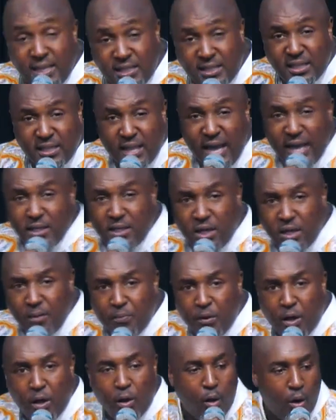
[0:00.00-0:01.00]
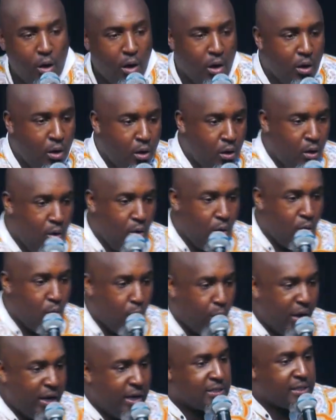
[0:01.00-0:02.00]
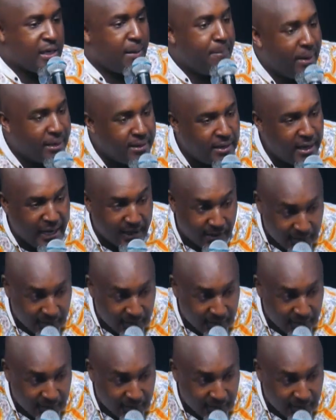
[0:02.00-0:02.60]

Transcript: it that when somebody like